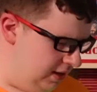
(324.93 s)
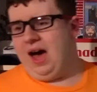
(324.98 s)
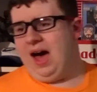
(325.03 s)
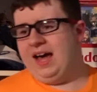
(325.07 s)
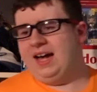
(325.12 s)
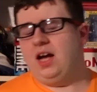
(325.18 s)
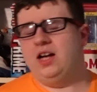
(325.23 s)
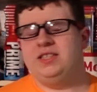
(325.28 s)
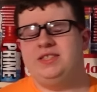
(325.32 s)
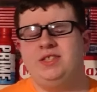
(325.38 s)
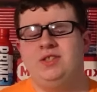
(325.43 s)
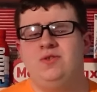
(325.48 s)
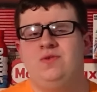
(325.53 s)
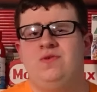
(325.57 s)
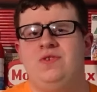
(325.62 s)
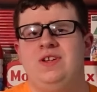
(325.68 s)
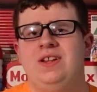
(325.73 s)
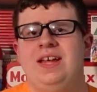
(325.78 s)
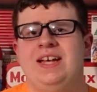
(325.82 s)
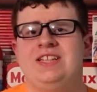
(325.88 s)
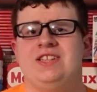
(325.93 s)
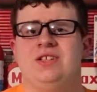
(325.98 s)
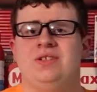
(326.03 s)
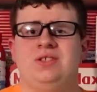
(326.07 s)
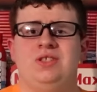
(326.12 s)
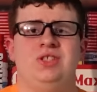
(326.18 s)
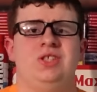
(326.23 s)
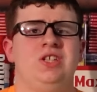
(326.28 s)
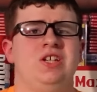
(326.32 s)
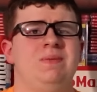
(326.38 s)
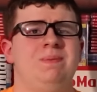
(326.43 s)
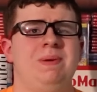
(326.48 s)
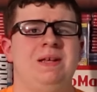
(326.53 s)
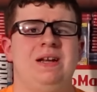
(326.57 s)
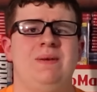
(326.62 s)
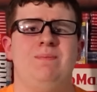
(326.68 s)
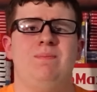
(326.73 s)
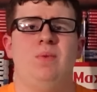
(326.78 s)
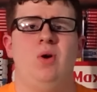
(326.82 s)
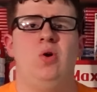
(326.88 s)
I also feel like there should have been
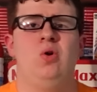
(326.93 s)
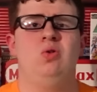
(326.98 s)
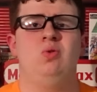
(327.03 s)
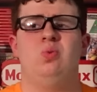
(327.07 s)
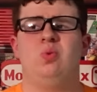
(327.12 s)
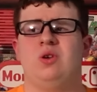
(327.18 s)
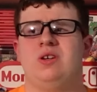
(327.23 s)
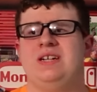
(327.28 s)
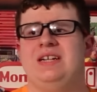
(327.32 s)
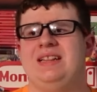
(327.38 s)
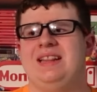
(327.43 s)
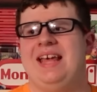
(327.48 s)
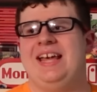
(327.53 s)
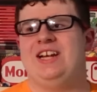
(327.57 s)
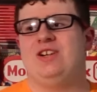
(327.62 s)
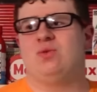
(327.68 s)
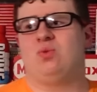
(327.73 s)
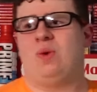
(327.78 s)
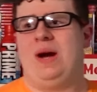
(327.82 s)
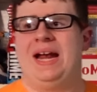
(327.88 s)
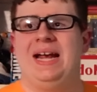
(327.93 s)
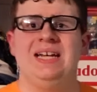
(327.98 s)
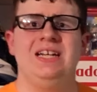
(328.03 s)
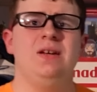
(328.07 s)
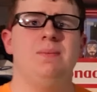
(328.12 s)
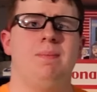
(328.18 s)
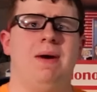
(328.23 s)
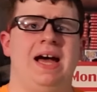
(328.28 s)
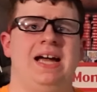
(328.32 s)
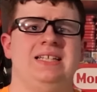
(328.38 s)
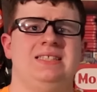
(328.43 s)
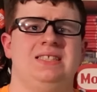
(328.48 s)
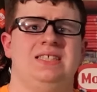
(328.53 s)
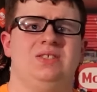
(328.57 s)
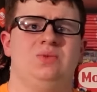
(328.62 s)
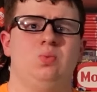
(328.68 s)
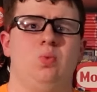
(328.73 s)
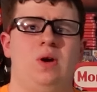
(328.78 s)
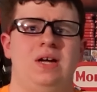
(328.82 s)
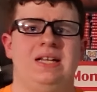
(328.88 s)
a mode where it like
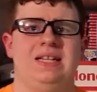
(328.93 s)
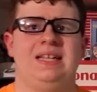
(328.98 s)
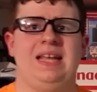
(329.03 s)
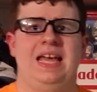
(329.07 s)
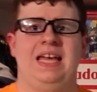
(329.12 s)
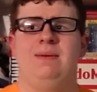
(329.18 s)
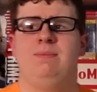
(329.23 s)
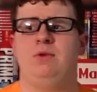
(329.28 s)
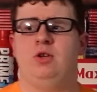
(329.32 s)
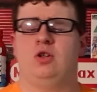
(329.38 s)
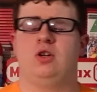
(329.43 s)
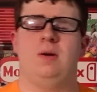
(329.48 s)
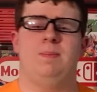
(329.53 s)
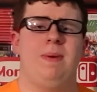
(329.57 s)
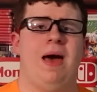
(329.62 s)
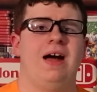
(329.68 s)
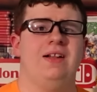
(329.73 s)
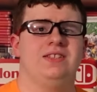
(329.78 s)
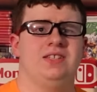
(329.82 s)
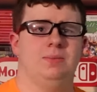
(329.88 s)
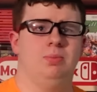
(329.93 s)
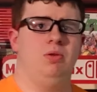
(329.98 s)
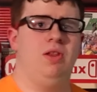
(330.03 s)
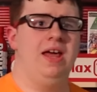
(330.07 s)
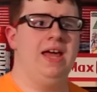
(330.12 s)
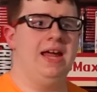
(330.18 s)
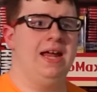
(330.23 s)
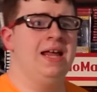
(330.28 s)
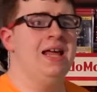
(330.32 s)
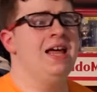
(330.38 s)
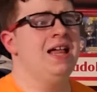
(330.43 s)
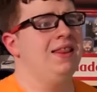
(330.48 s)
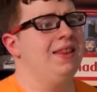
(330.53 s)
randomizes what game you're about to play,